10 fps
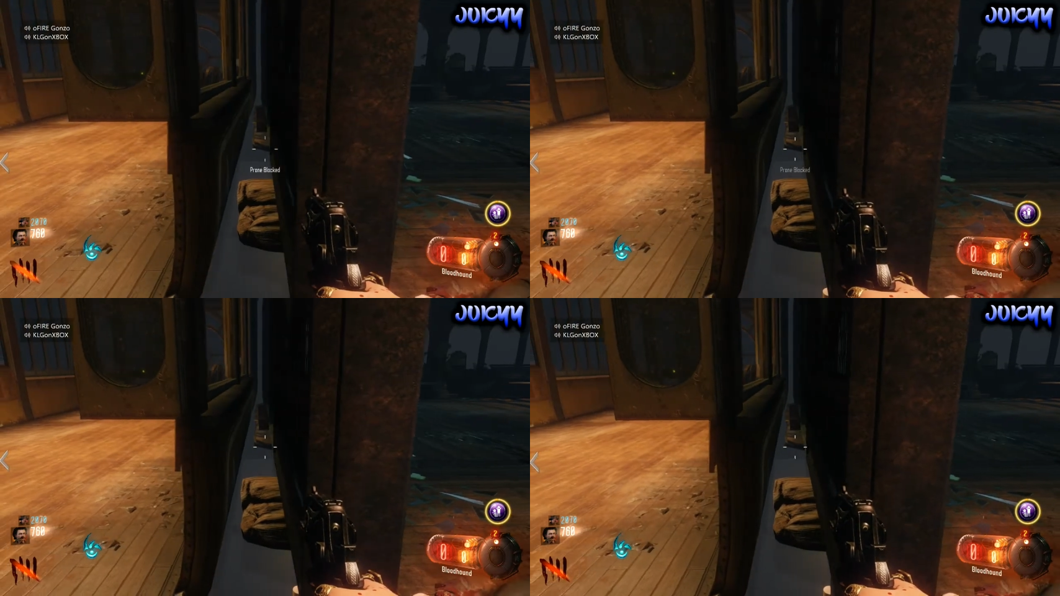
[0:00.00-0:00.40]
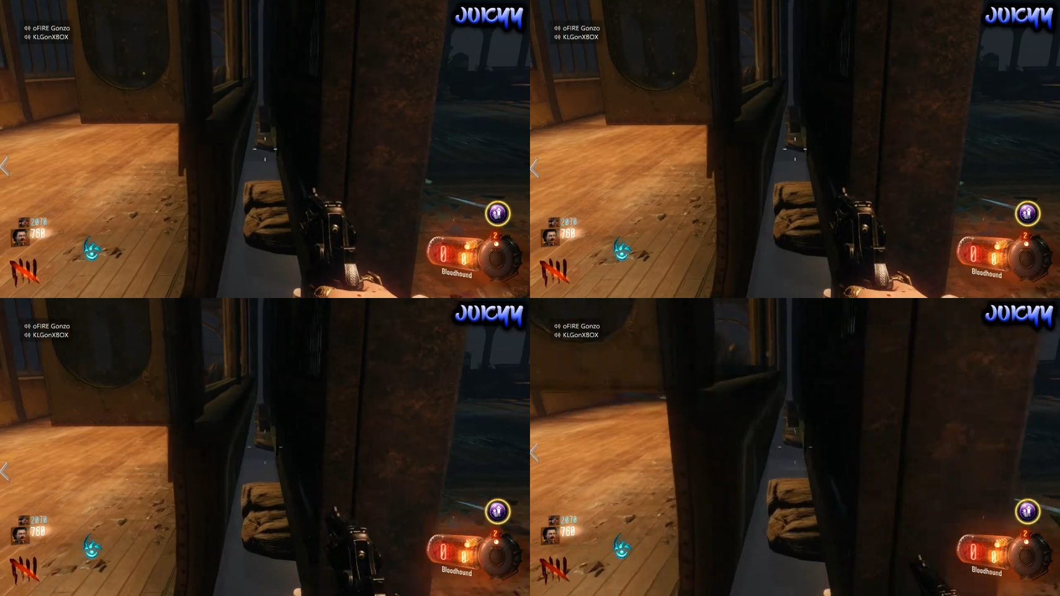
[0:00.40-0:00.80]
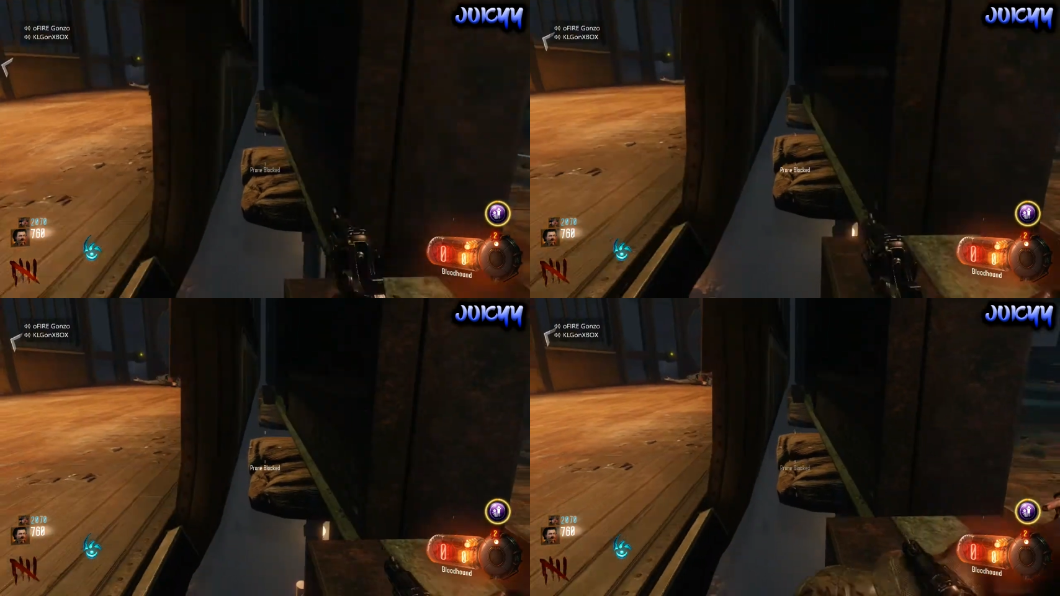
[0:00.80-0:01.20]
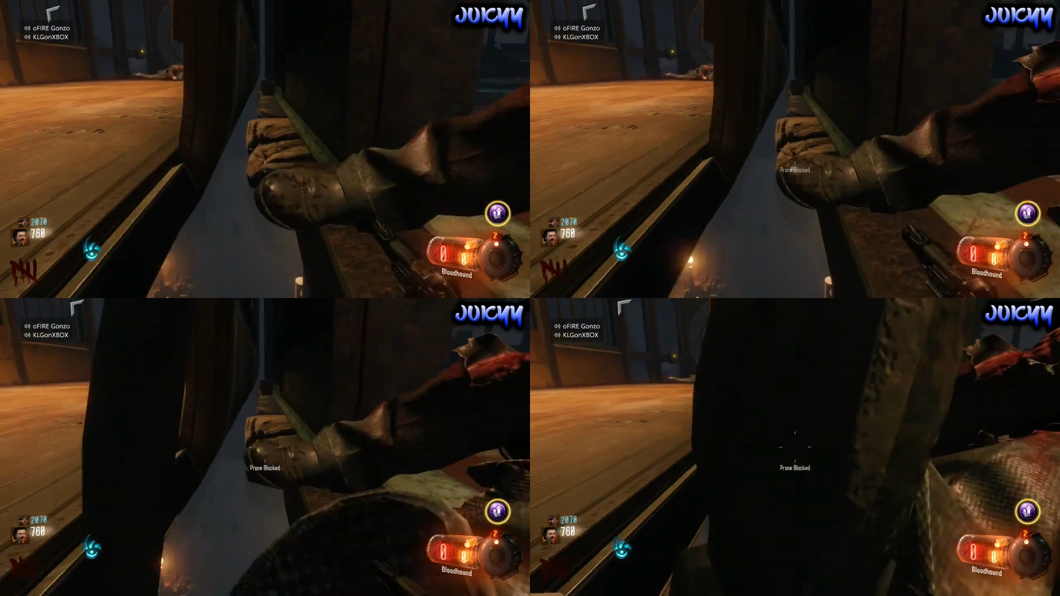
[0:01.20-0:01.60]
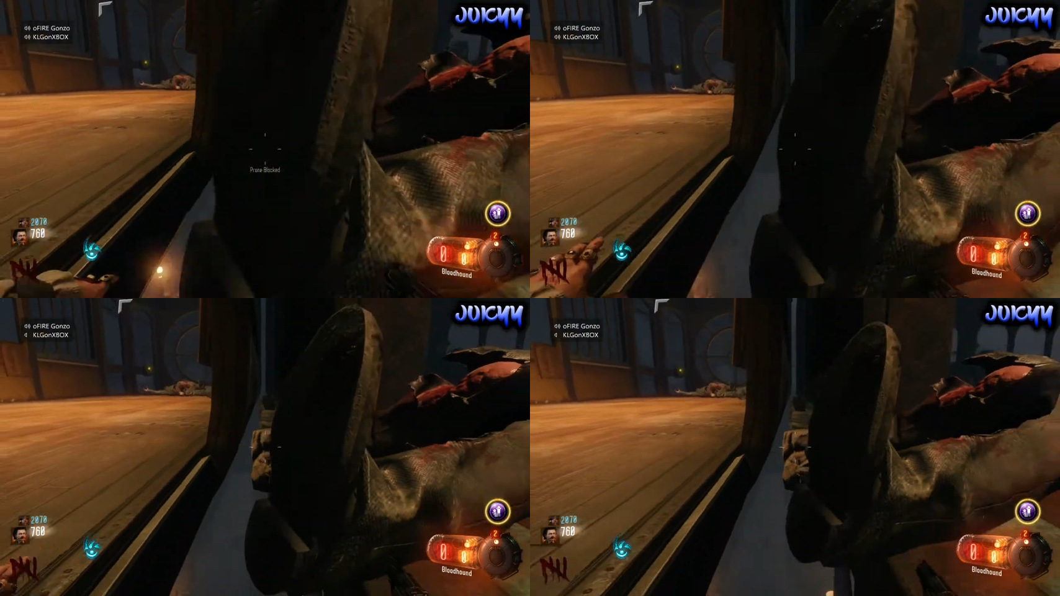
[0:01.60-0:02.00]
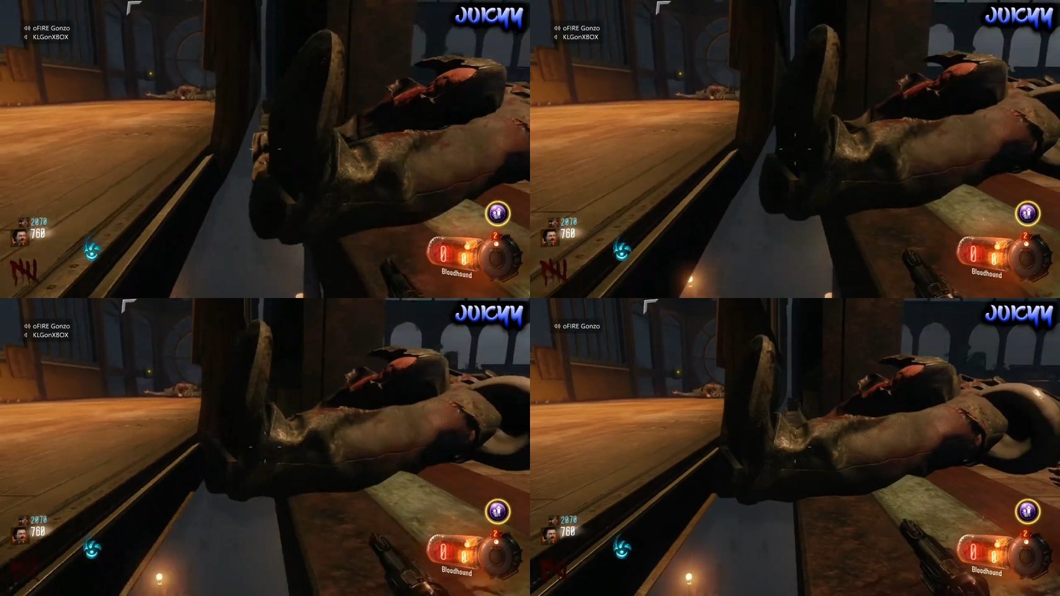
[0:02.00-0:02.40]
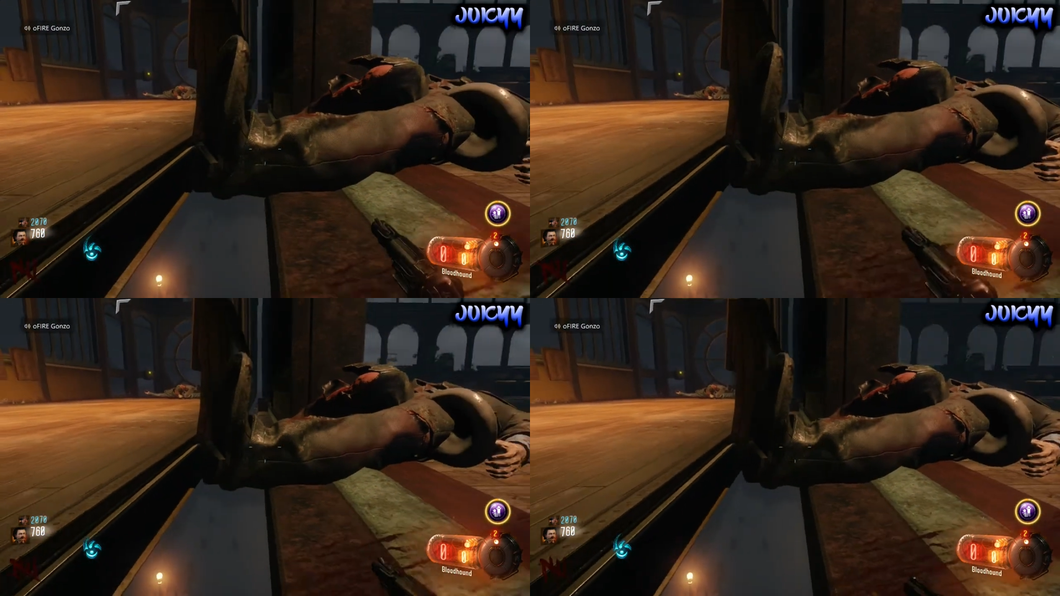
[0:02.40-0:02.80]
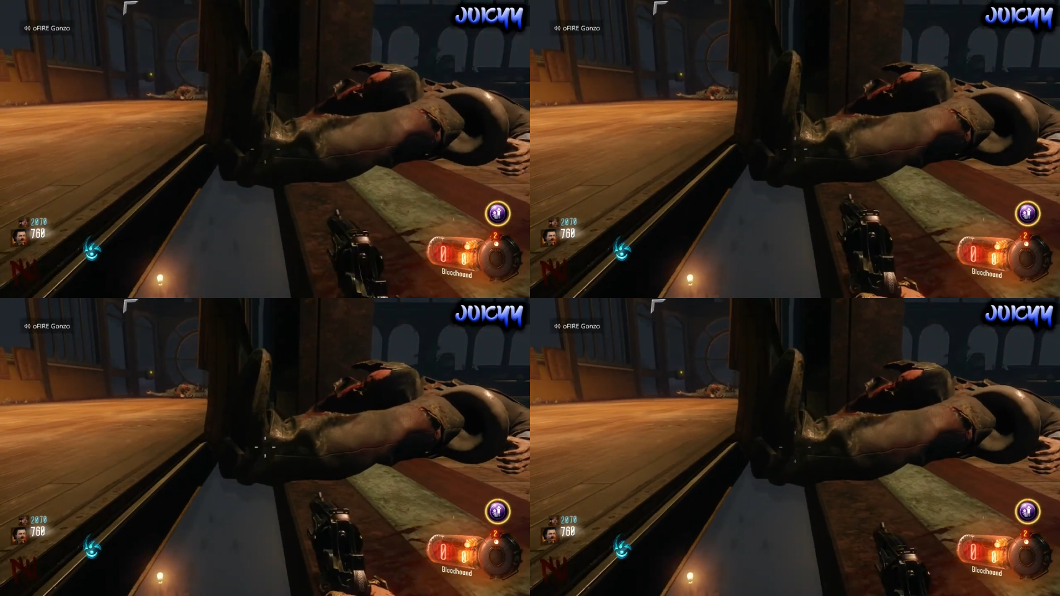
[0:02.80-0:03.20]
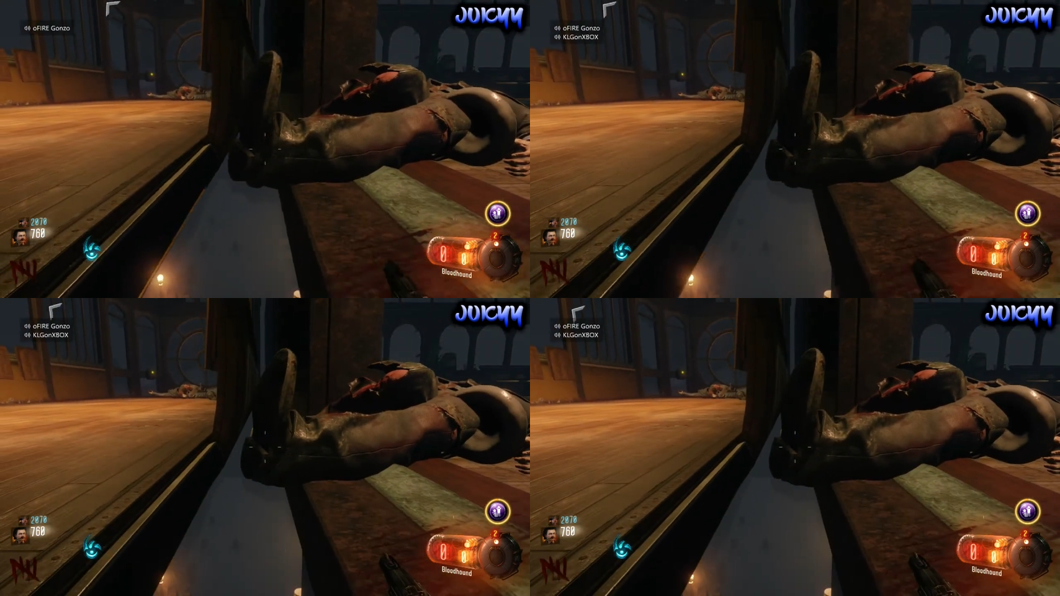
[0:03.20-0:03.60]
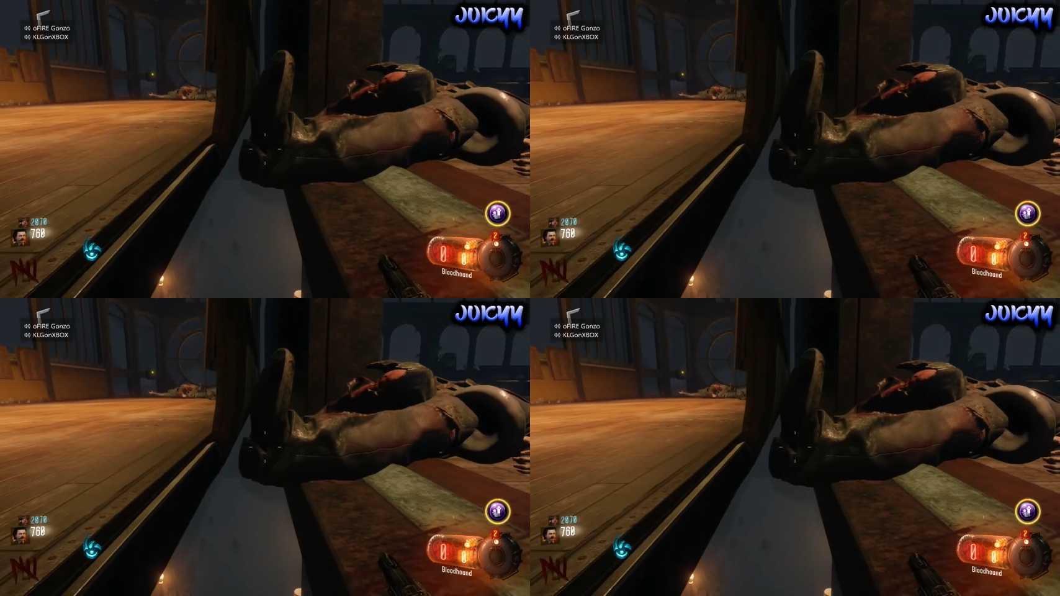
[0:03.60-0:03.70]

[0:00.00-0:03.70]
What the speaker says: No face is visible, so there are no lips to read.